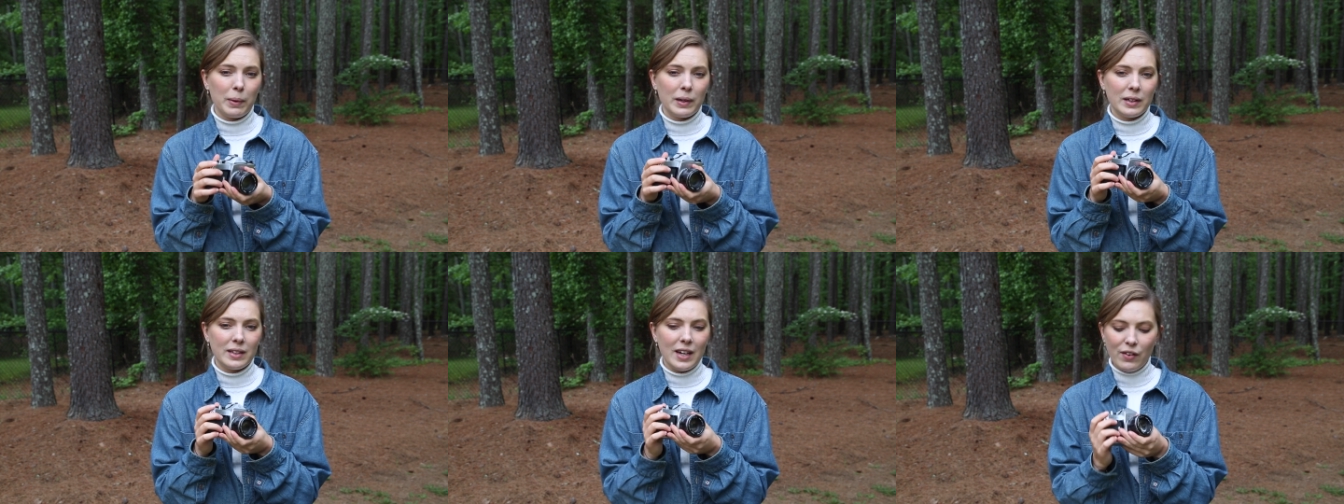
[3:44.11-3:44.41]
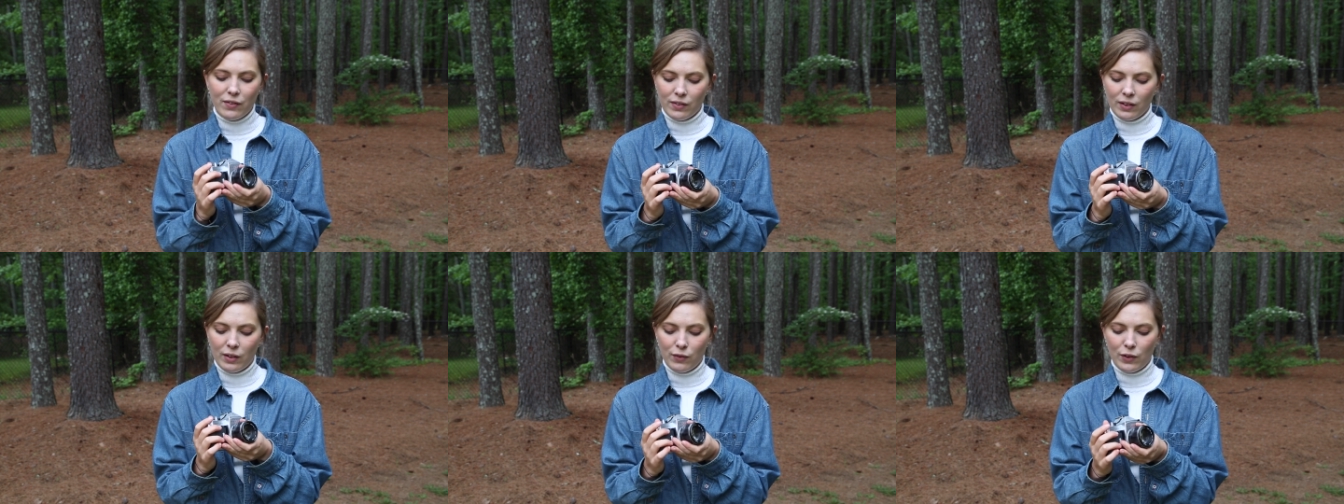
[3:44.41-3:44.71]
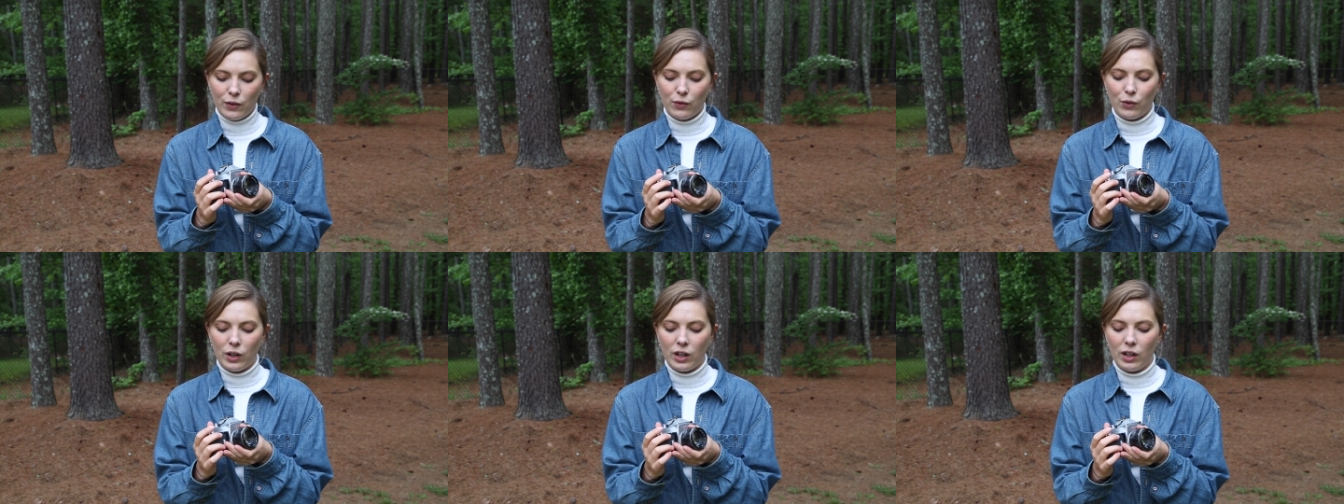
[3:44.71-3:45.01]
but definitely
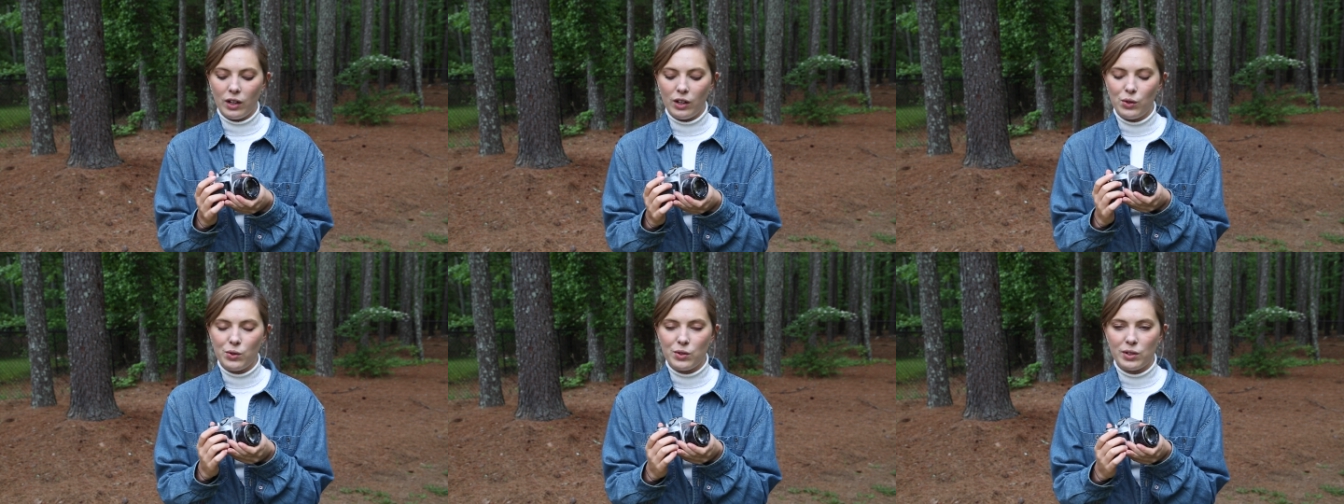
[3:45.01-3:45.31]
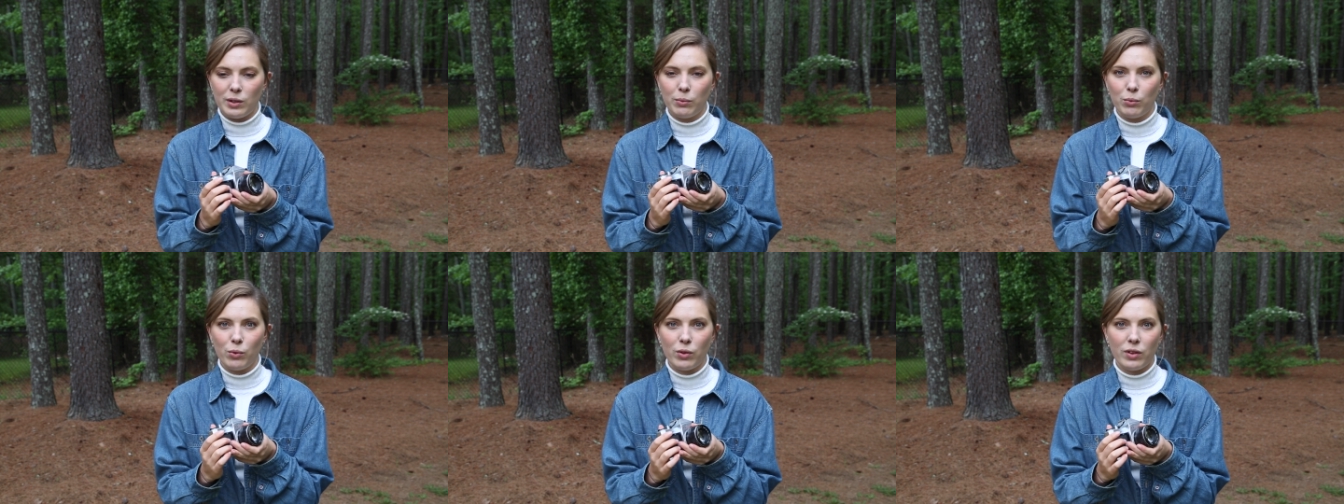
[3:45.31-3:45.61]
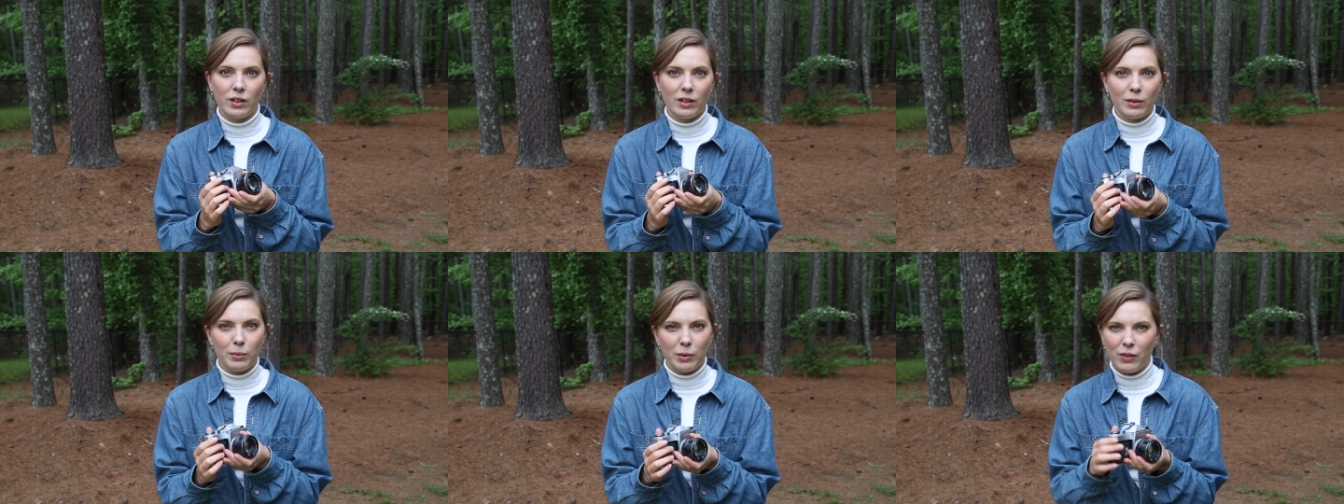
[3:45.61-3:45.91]
feel free to use them
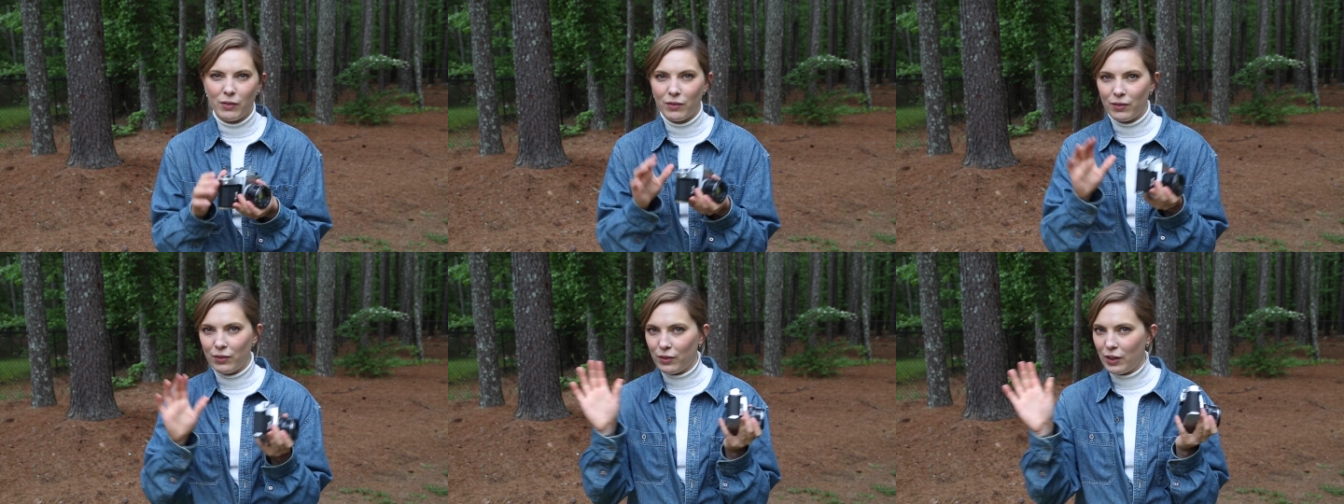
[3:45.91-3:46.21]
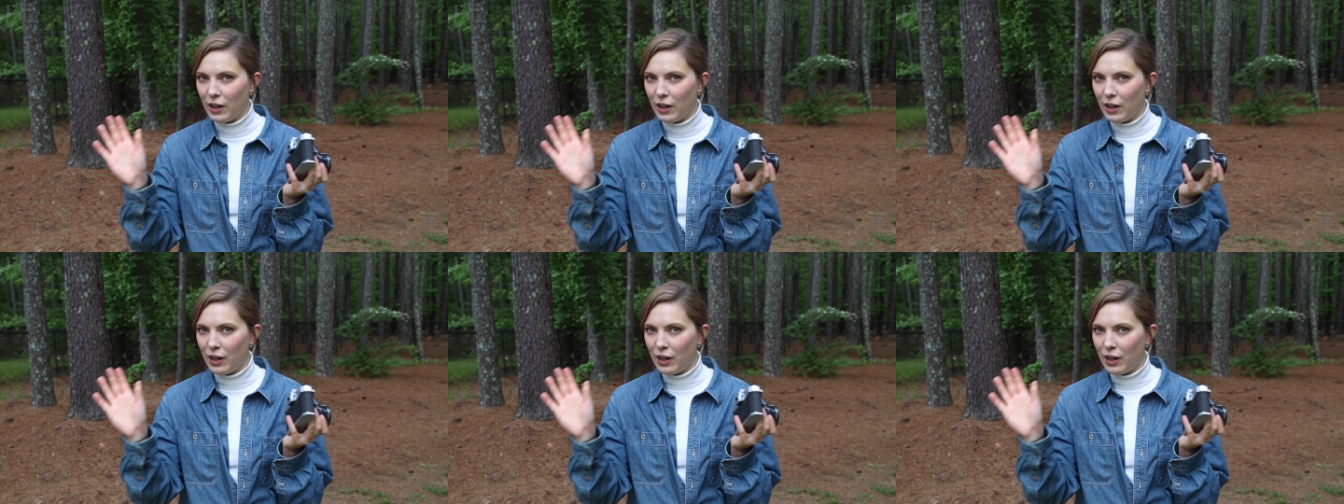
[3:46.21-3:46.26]
with a little bit of